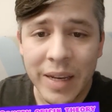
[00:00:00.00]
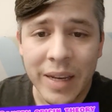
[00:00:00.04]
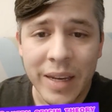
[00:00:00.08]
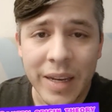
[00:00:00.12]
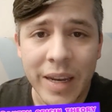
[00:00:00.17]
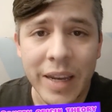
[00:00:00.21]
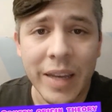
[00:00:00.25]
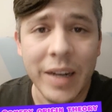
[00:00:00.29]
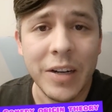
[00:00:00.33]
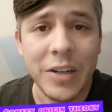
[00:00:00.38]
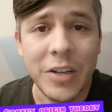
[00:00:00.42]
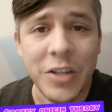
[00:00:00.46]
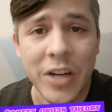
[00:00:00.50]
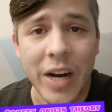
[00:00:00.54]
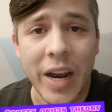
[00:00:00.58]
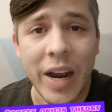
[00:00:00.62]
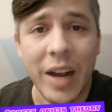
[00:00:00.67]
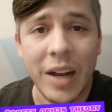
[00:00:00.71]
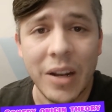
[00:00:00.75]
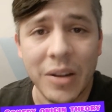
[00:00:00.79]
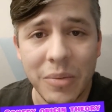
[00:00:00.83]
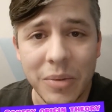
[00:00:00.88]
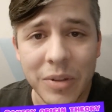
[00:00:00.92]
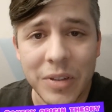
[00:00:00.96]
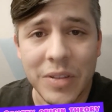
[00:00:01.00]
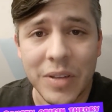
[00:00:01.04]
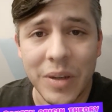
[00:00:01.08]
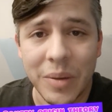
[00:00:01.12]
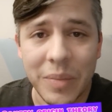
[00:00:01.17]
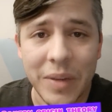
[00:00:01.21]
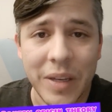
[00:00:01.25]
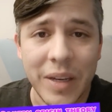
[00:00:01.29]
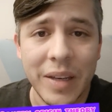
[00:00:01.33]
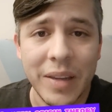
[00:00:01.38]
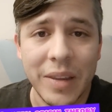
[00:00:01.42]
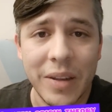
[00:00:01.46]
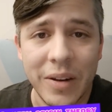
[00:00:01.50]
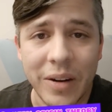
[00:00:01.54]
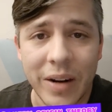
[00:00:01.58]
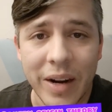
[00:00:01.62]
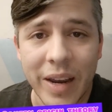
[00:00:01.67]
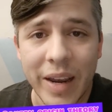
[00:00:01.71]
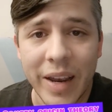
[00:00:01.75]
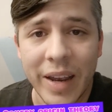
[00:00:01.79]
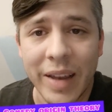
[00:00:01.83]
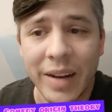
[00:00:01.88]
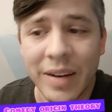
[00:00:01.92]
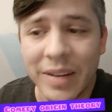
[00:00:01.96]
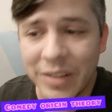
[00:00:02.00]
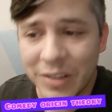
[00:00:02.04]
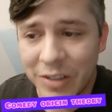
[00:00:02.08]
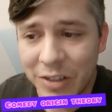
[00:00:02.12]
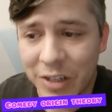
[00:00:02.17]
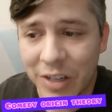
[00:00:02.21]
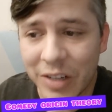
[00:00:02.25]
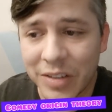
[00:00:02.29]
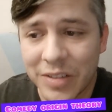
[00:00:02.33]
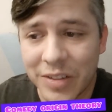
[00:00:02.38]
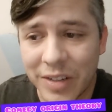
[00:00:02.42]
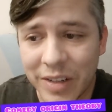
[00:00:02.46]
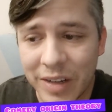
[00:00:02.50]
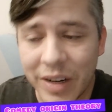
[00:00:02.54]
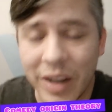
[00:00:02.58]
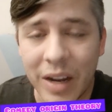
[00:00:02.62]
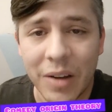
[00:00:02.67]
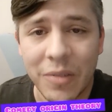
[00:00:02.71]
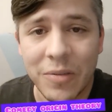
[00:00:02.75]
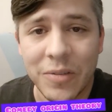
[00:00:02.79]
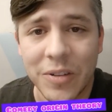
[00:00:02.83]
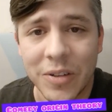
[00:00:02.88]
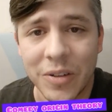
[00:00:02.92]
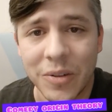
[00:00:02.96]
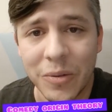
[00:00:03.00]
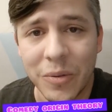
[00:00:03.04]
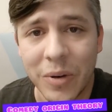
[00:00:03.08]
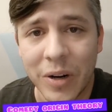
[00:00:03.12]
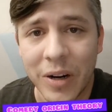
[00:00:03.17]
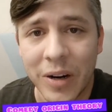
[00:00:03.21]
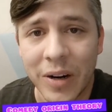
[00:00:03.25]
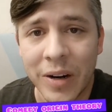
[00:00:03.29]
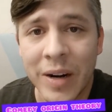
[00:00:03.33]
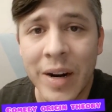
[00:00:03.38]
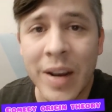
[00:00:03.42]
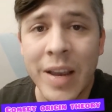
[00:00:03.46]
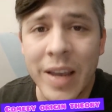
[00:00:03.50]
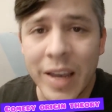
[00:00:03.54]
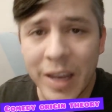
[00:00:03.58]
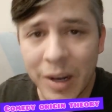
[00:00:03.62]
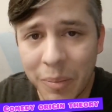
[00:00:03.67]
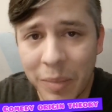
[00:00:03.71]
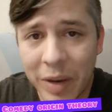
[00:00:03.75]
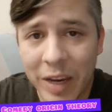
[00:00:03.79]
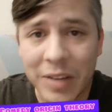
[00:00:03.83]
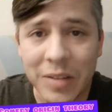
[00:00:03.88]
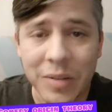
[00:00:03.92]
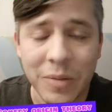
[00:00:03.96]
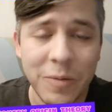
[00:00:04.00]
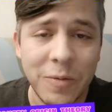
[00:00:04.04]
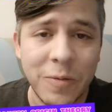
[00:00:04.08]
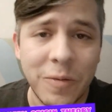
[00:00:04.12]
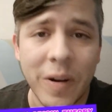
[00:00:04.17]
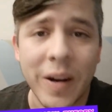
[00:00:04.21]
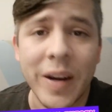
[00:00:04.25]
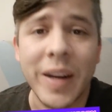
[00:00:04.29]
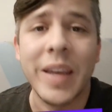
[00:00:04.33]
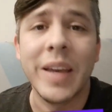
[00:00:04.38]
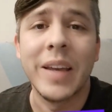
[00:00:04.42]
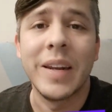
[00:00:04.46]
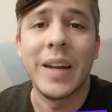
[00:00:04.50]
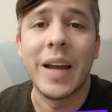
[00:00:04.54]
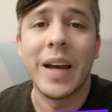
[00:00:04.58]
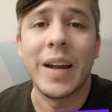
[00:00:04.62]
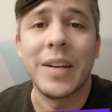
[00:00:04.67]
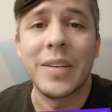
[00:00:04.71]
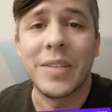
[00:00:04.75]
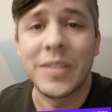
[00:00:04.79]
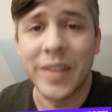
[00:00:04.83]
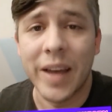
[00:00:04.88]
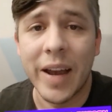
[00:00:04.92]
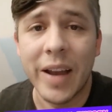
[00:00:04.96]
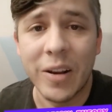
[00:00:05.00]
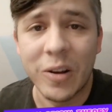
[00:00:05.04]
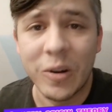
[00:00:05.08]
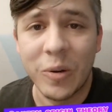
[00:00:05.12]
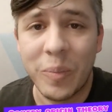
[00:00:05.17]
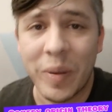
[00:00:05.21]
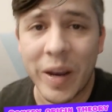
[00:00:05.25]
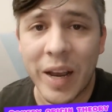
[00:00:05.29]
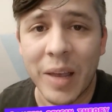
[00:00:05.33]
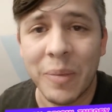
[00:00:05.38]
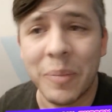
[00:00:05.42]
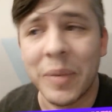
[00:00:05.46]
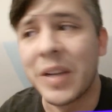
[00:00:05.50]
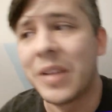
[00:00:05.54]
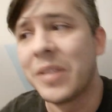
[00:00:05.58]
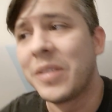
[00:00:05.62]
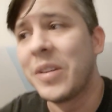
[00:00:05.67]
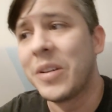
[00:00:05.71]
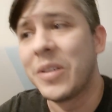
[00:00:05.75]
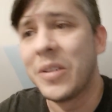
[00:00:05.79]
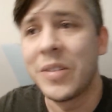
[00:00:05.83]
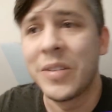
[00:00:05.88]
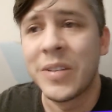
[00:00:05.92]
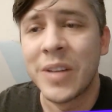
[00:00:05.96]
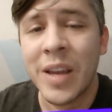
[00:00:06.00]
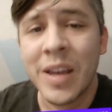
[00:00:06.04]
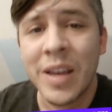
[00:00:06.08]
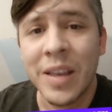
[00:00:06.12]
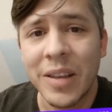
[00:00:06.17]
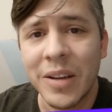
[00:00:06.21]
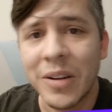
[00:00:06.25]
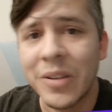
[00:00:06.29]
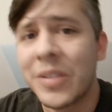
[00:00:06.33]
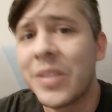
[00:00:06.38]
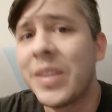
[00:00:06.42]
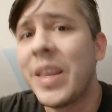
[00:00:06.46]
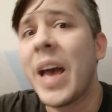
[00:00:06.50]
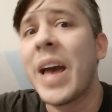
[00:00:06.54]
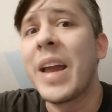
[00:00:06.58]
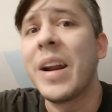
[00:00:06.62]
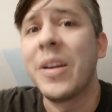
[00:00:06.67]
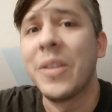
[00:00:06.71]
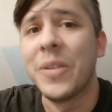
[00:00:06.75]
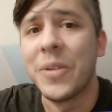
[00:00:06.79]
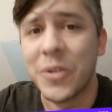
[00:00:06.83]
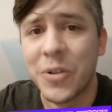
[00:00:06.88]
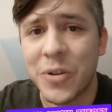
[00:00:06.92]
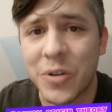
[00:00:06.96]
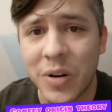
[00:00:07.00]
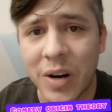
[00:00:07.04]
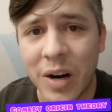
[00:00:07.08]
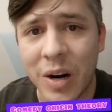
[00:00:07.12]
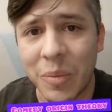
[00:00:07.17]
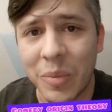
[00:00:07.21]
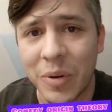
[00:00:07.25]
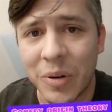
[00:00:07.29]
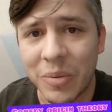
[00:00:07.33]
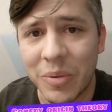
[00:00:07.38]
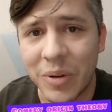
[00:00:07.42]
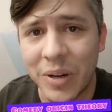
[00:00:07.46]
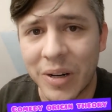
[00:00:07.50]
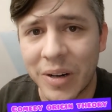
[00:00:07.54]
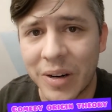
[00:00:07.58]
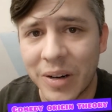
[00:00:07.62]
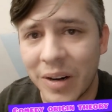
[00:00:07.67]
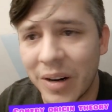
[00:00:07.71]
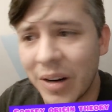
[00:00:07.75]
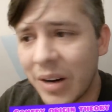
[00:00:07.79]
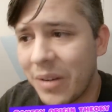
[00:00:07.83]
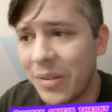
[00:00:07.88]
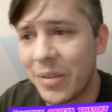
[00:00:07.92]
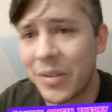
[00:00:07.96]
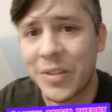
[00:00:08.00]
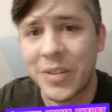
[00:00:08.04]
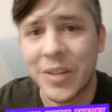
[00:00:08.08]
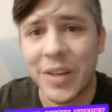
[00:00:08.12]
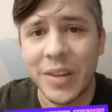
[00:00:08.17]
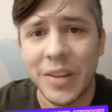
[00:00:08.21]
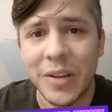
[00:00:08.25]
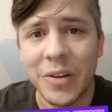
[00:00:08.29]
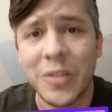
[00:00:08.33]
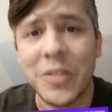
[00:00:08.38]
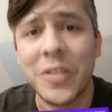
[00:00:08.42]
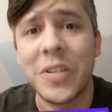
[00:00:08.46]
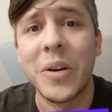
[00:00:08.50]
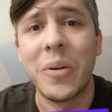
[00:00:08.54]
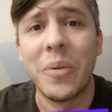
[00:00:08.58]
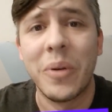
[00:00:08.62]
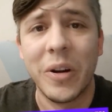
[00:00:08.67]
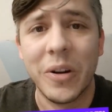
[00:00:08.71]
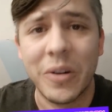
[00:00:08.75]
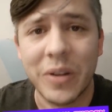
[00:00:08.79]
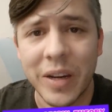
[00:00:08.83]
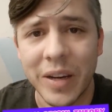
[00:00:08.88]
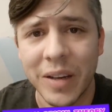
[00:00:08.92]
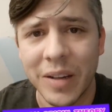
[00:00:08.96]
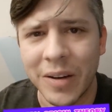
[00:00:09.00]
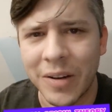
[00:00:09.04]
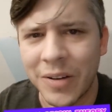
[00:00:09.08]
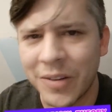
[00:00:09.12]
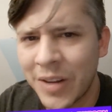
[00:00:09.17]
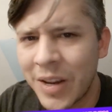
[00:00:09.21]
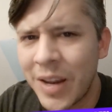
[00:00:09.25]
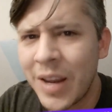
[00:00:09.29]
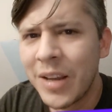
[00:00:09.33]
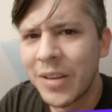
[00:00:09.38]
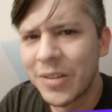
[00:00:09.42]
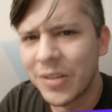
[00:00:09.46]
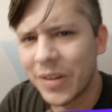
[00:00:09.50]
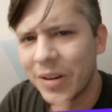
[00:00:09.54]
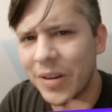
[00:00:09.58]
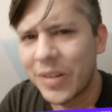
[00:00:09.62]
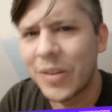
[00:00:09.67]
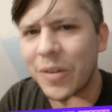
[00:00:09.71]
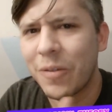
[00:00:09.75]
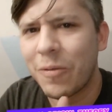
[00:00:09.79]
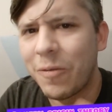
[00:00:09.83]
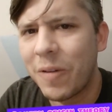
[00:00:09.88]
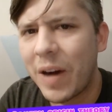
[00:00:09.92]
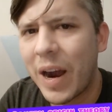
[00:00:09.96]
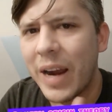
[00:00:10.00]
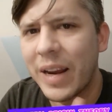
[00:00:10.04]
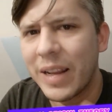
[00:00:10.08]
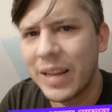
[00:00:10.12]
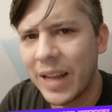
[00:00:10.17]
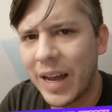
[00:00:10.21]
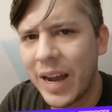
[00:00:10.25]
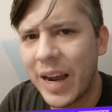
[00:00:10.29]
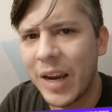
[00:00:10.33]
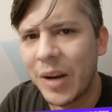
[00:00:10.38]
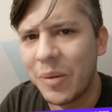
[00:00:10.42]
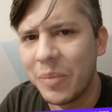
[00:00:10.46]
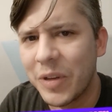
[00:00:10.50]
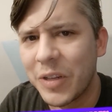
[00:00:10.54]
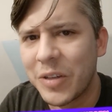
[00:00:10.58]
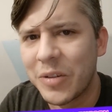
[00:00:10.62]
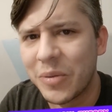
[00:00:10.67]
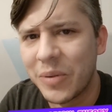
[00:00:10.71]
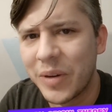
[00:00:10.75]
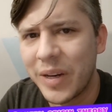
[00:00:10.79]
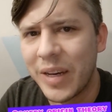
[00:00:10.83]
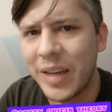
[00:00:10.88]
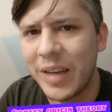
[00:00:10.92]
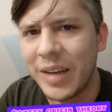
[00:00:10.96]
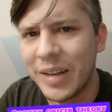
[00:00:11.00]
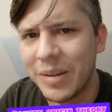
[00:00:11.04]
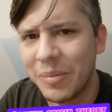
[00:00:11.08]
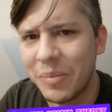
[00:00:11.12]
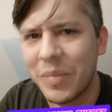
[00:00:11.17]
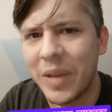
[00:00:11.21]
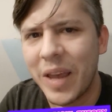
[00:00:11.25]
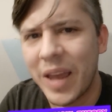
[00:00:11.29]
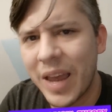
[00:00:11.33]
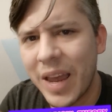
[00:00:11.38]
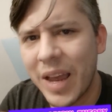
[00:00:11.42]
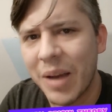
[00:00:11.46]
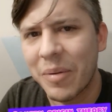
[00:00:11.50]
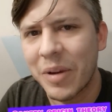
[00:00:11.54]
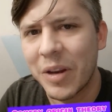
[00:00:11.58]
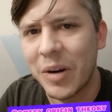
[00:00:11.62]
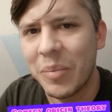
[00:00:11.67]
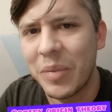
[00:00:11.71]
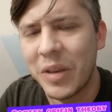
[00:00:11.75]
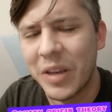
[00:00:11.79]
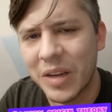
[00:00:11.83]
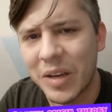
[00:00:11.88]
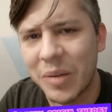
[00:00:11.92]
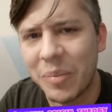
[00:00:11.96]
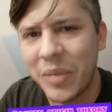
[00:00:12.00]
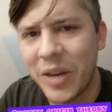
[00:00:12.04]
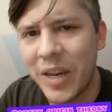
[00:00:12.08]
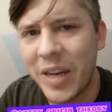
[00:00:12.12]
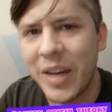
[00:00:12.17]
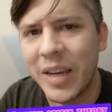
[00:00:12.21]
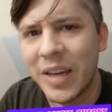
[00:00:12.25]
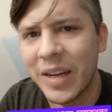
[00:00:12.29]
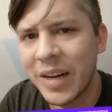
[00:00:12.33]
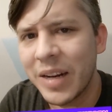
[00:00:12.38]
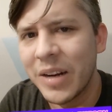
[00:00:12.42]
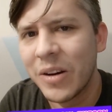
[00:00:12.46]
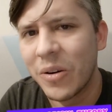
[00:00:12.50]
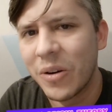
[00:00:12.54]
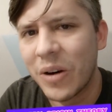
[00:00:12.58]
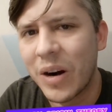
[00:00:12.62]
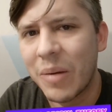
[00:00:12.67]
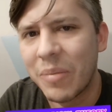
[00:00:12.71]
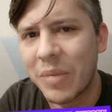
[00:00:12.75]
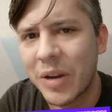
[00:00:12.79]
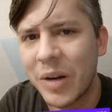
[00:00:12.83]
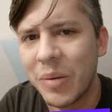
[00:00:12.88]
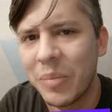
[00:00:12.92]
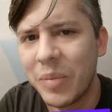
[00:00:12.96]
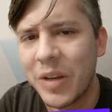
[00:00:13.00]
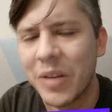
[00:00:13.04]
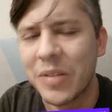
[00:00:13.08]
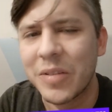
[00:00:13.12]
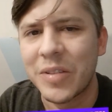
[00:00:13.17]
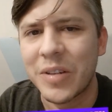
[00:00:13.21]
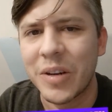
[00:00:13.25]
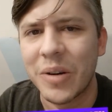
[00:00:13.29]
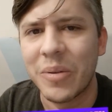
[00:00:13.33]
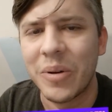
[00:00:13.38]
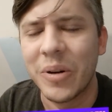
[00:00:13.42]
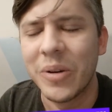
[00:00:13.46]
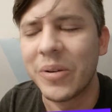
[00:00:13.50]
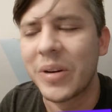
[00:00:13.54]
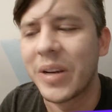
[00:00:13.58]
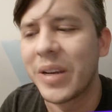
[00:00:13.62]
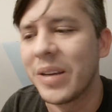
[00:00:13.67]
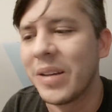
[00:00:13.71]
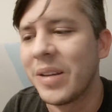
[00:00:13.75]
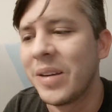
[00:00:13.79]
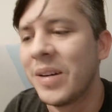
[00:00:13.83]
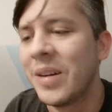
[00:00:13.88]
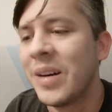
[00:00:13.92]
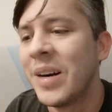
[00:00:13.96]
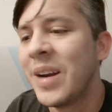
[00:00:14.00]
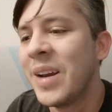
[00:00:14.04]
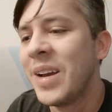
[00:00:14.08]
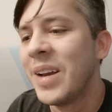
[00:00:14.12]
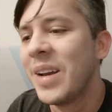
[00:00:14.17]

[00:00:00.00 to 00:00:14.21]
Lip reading: hit a child with something in their head just enough to where it makes them funny and not a psychopath, because there's that other trauma where all of a sudden they're serial killers. So there's a fine line between, hey, I'm going to be a comedian or I'm going to be a serial killer.